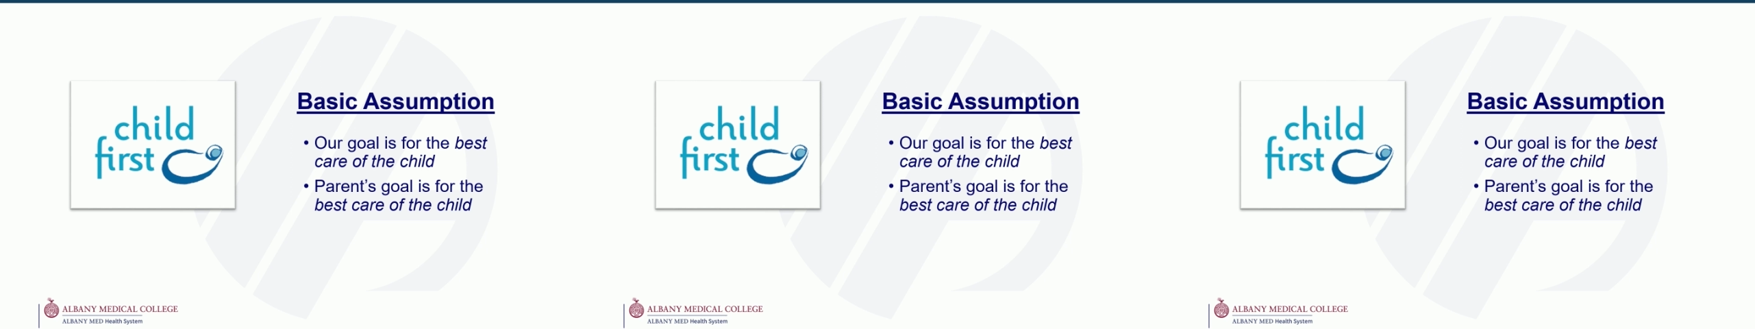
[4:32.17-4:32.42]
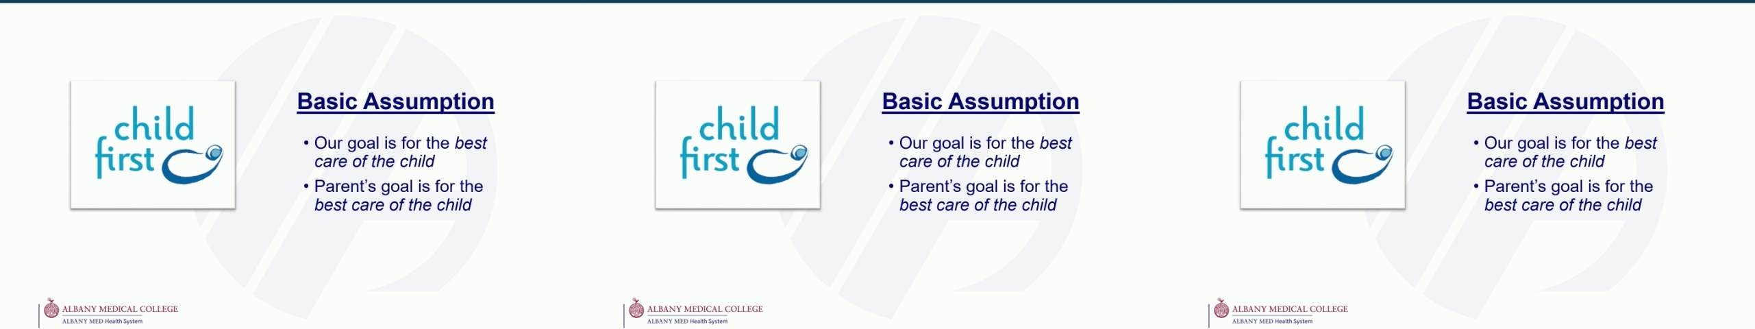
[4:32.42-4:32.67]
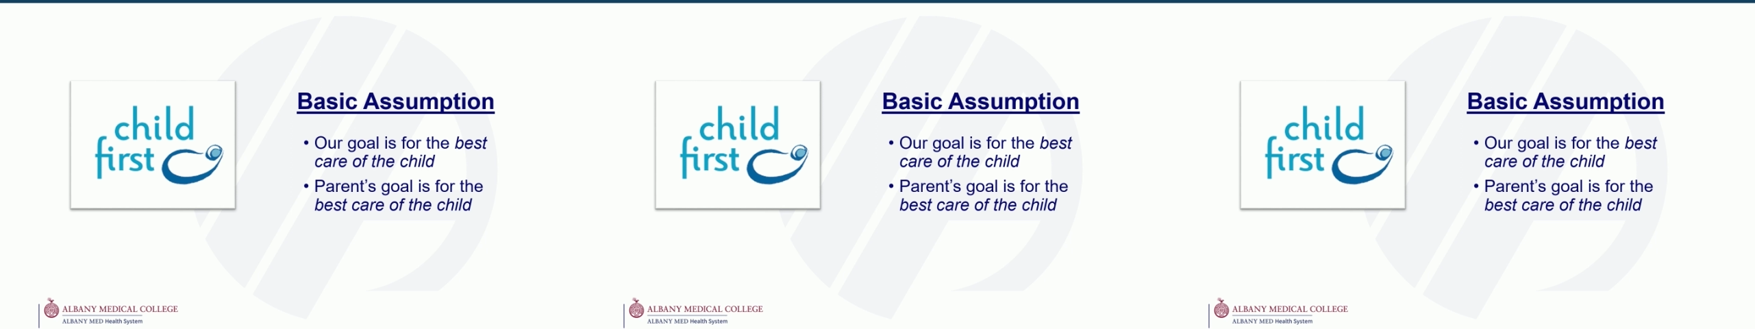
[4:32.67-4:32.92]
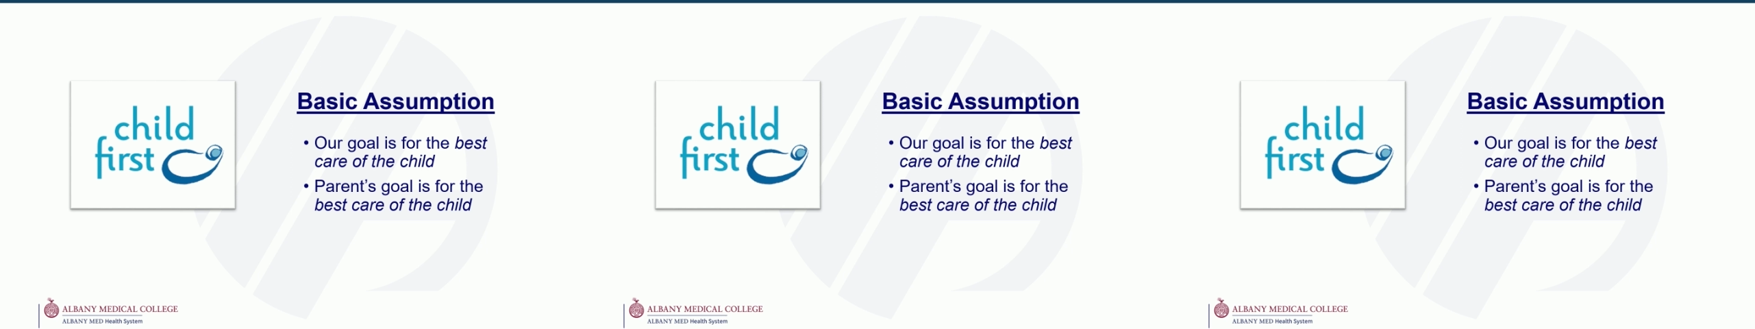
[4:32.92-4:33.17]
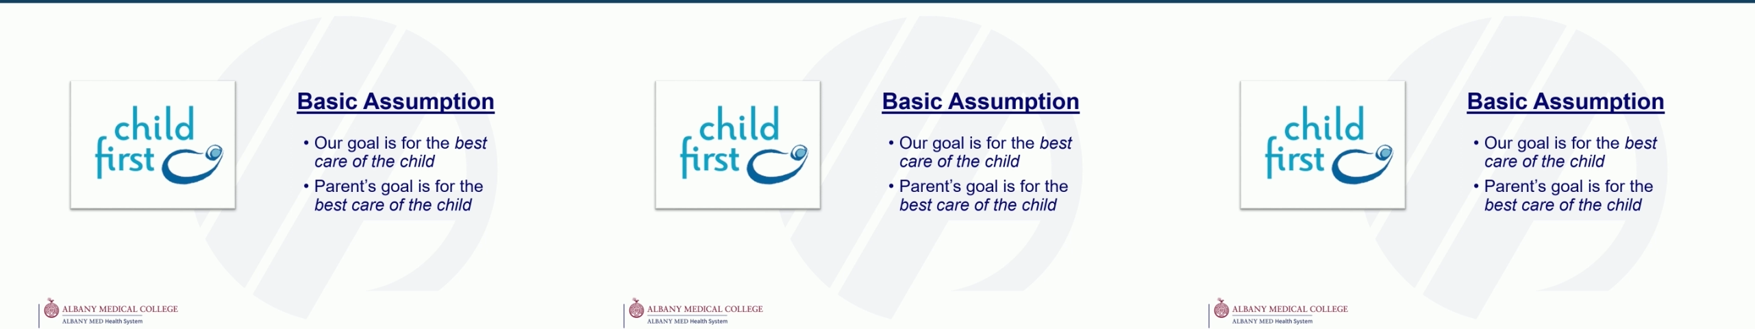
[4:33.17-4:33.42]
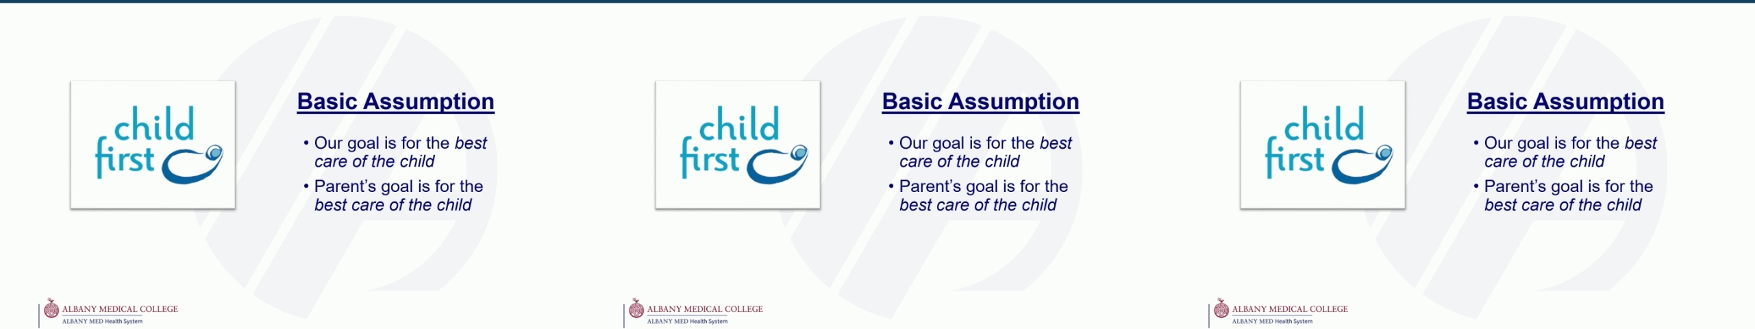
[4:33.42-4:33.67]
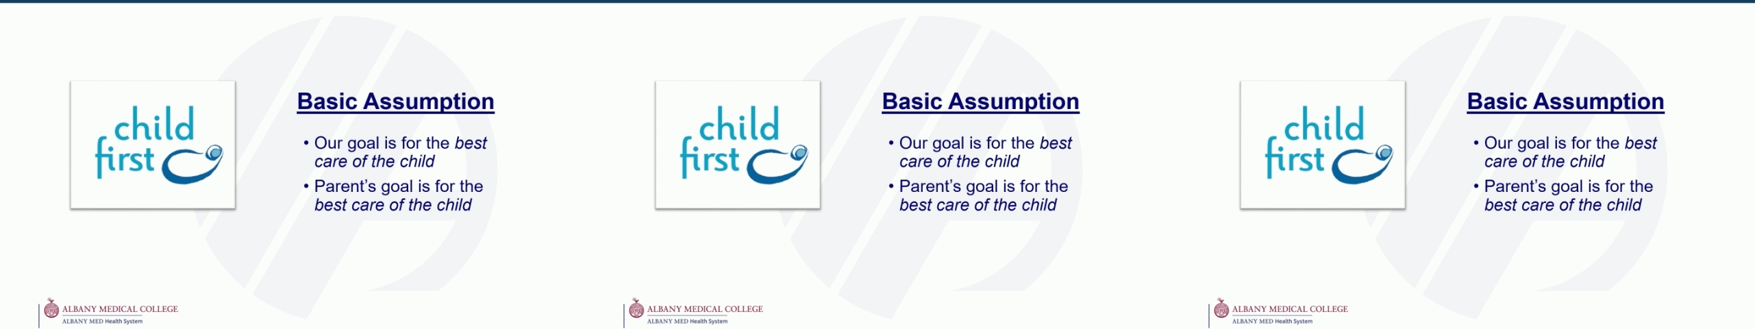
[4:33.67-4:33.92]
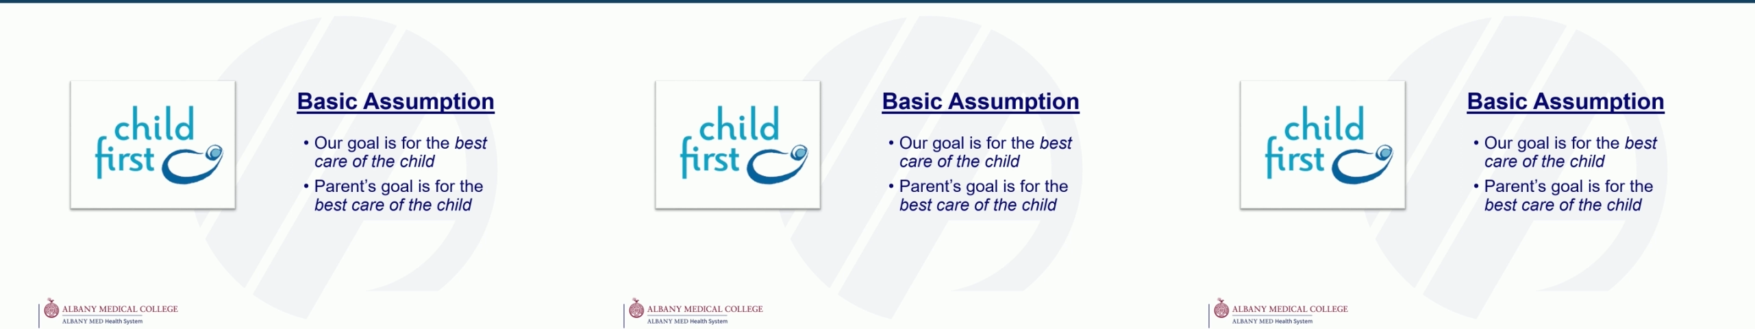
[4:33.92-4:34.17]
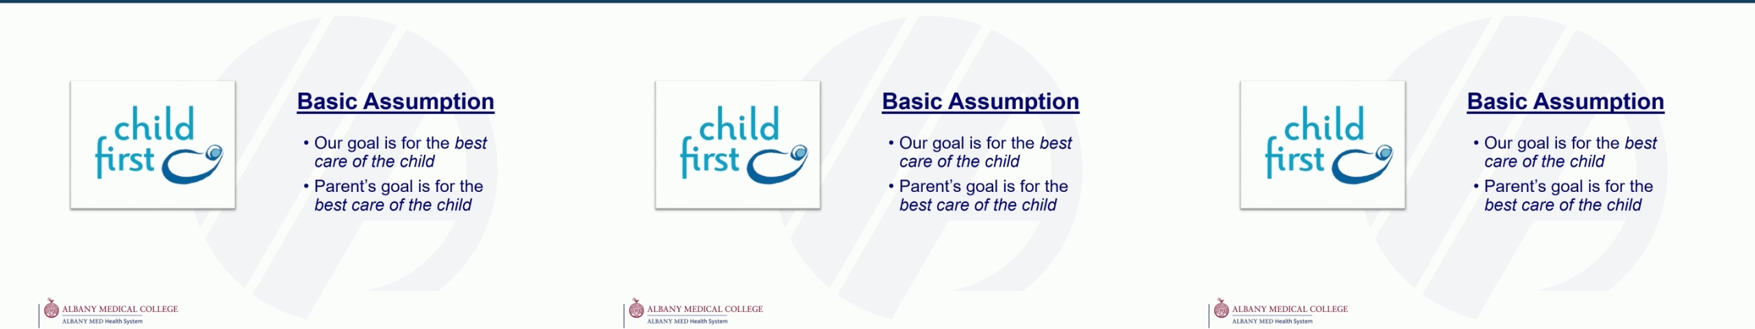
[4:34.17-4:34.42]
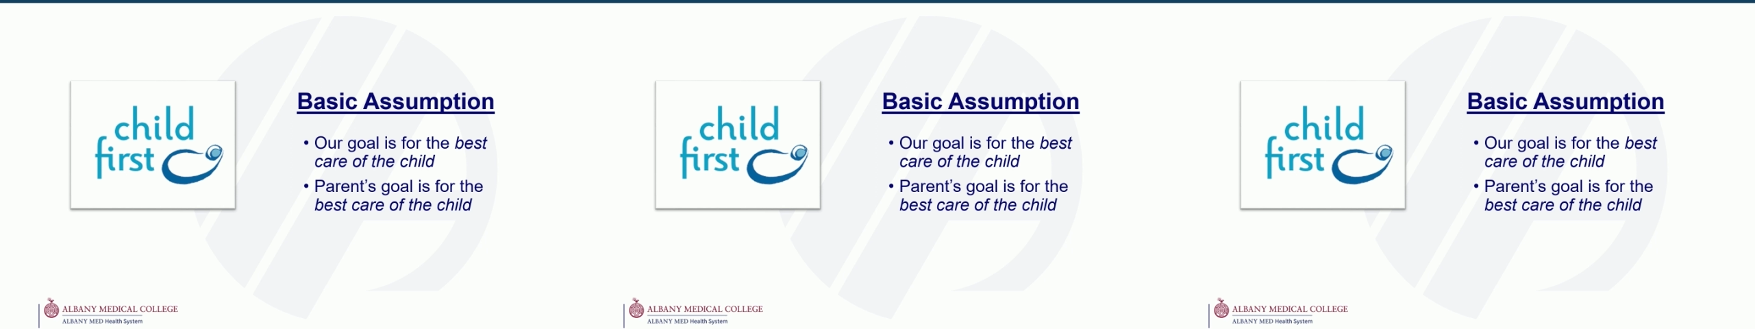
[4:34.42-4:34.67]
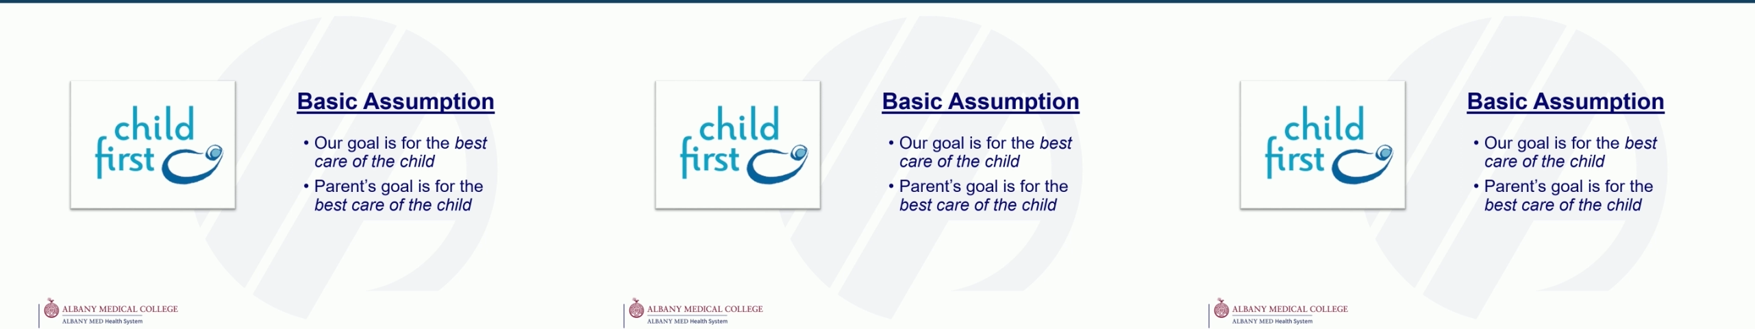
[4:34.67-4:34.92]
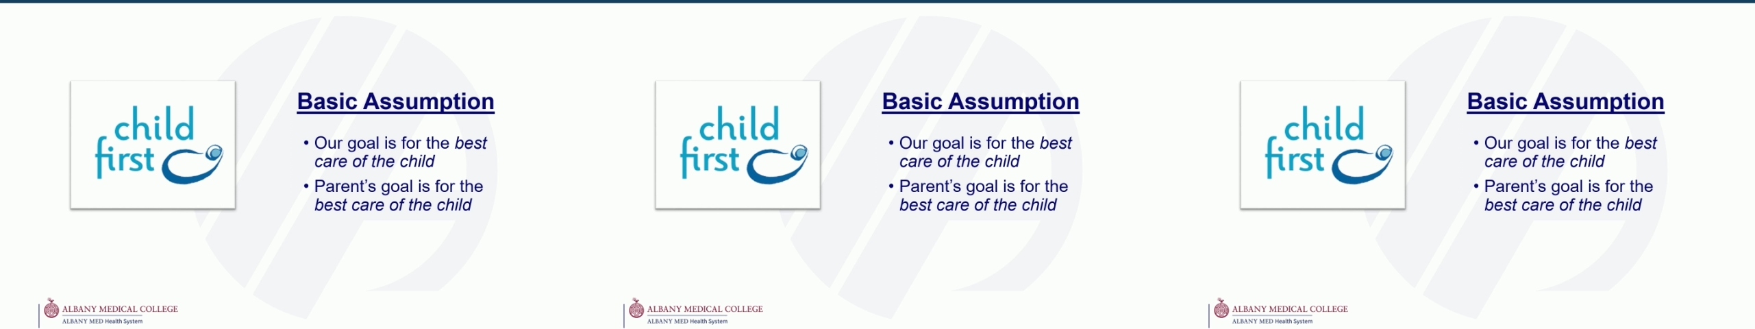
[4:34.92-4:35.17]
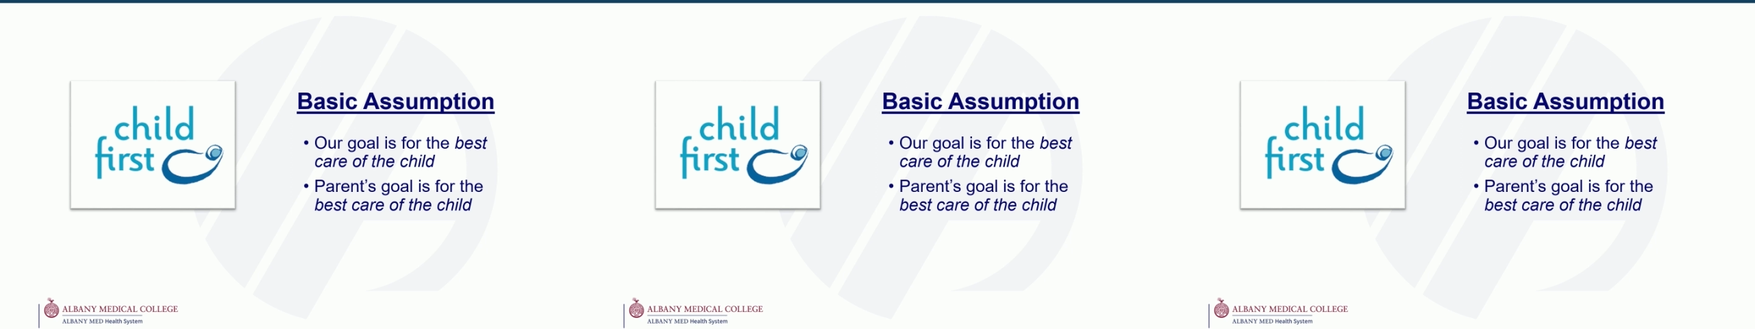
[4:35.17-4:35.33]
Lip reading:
Nobody's mouth can be seen.